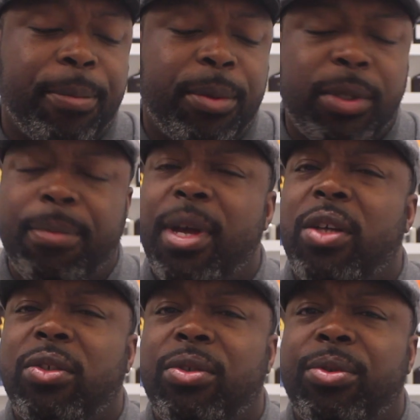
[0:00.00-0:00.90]

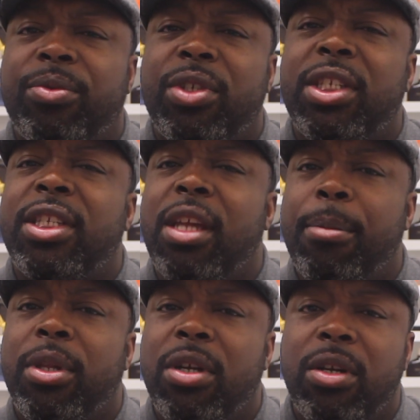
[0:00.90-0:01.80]
Smells
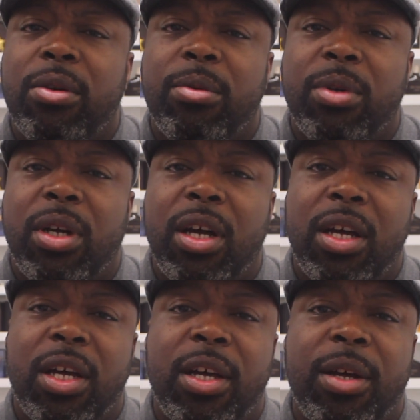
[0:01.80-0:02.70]
similar
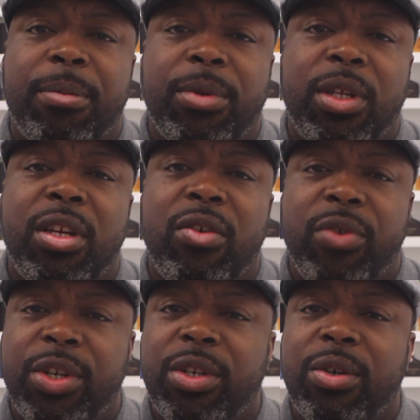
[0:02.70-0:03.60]
to the
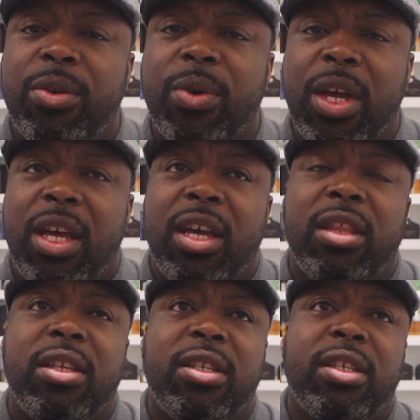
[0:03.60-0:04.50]
original
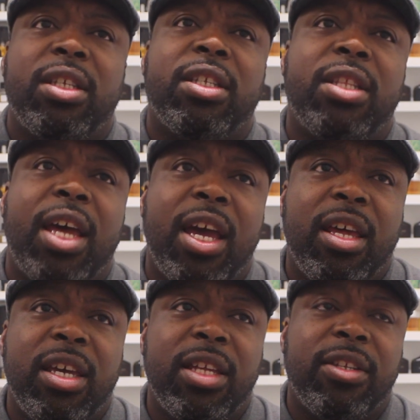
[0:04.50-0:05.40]
in the sense
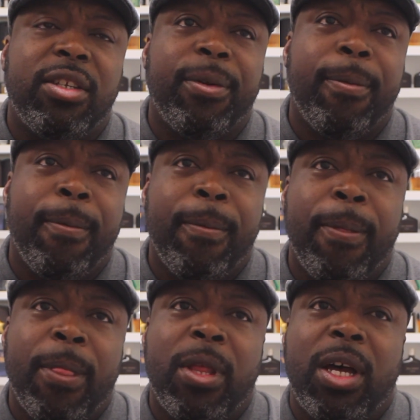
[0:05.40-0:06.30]
that it's
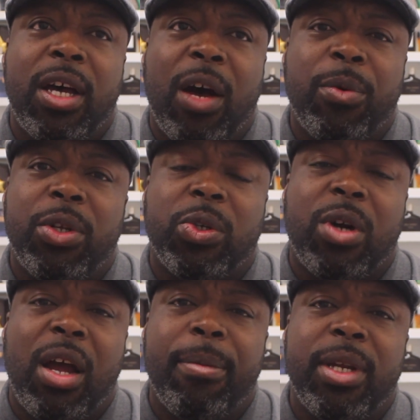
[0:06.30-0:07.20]
I would
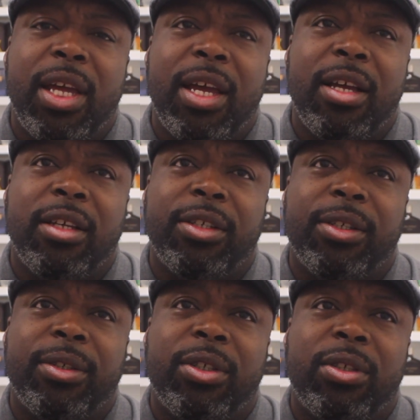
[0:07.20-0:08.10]
describe it
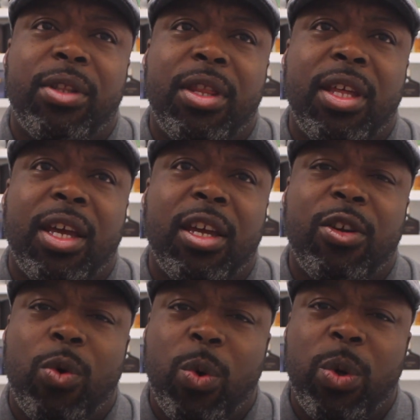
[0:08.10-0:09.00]
as thick
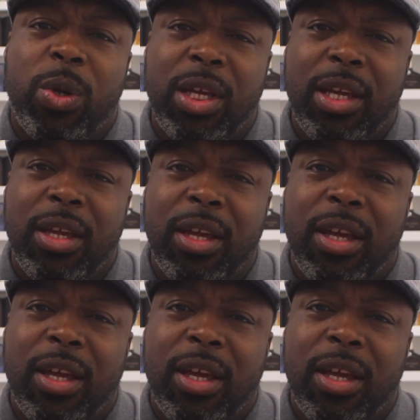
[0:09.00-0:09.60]
and oily,